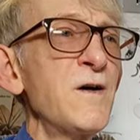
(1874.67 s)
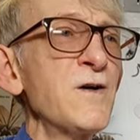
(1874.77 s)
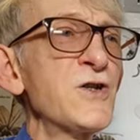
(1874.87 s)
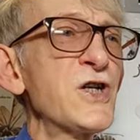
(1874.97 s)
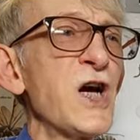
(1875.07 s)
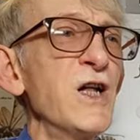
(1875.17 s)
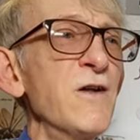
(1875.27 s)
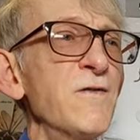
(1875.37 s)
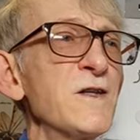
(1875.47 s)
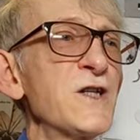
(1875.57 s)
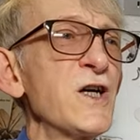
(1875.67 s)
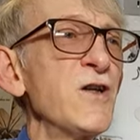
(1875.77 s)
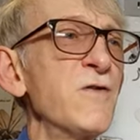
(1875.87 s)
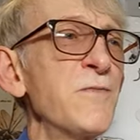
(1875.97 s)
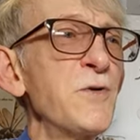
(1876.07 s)
shell
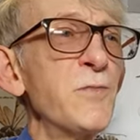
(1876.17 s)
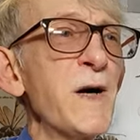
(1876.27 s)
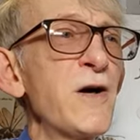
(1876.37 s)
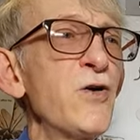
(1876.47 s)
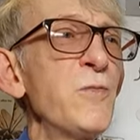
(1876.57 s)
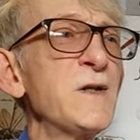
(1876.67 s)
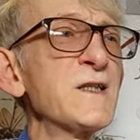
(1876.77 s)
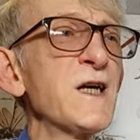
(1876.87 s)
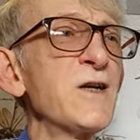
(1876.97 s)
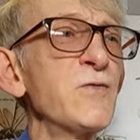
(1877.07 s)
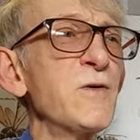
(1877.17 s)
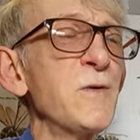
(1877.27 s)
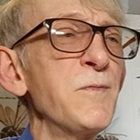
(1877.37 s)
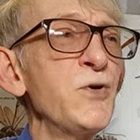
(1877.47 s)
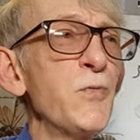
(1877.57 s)
of puparium. Inside will
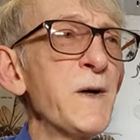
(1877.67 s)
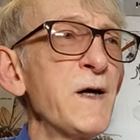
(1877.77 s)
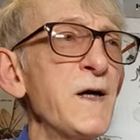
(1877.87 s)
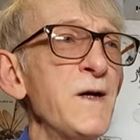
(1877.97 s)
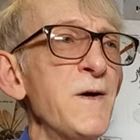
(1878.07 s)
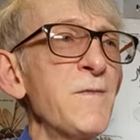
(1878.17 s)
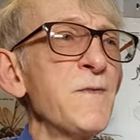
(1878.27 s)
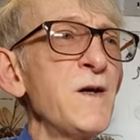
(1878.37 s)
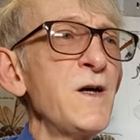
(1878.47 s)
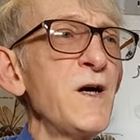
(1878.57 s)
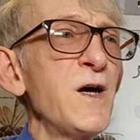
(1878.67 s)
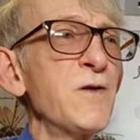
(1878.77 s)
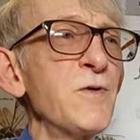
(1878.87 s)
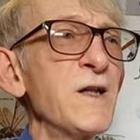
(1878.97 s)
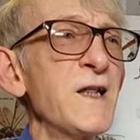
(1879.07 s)
be pupa,
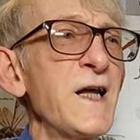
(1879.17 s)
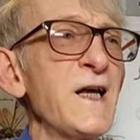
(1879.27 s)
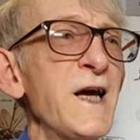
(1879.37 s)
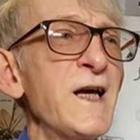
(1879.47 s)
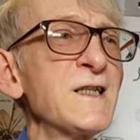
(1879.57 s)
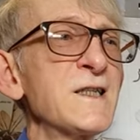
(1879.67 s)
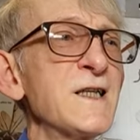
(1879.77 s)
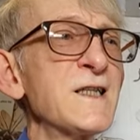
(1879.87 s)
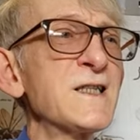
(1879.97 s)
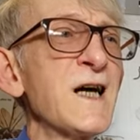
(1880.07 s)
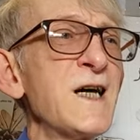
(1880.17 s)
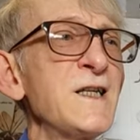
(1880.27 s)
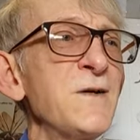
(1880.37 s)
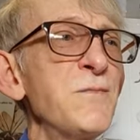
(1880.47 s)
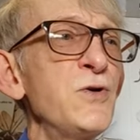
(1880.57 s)
and will lay eggs
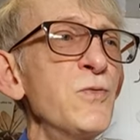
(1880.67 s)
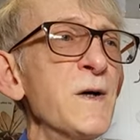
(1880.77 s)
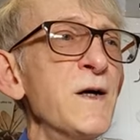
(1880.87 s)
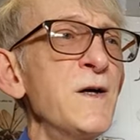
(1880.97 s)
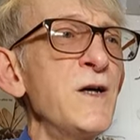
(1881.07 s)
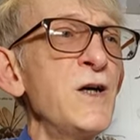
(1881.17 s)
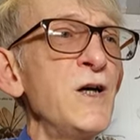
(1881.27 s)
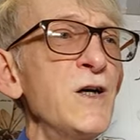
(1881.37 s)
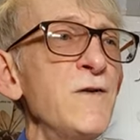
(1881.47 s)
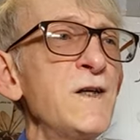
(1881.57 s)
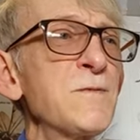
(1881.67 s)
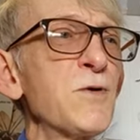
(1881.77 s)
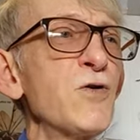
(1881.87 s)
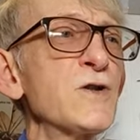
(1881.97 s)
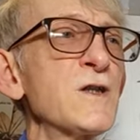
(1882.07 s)
inside pupa. If this
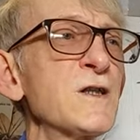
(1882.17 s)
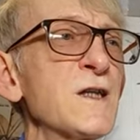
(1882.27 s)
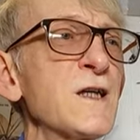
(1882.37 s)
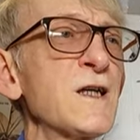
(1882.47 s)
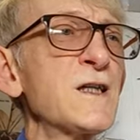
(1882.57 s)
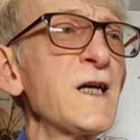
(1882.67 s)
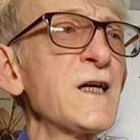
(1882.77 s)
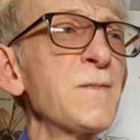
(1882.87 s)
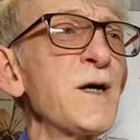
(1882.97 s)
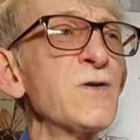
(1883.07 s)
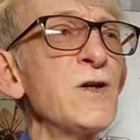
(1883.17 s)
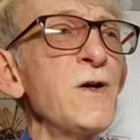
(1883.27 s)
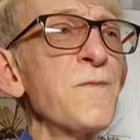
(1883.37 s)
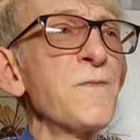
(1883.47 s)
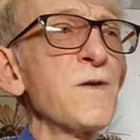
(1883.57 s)
process can take about
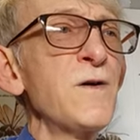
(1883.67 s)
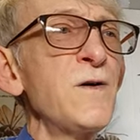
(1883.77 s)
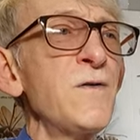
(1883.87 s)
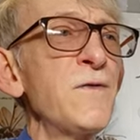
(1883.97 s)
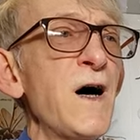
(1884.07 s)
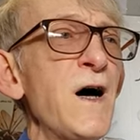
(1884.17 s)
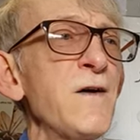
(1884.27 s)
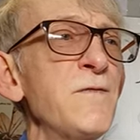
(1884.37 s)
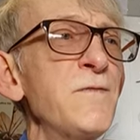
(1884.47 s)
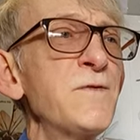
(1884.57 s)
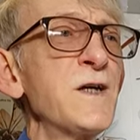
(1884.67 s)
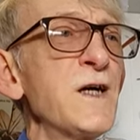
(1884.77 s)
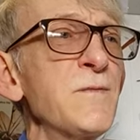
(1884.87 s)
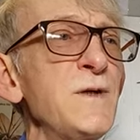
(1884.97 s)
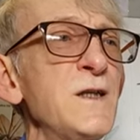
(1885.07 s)

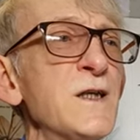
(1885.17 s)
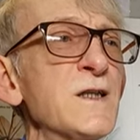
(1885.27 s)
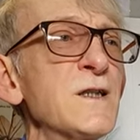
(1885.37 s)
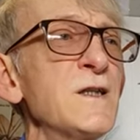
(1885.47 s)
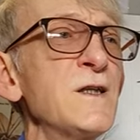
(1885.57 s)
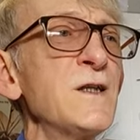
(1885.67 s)
5-10 minutes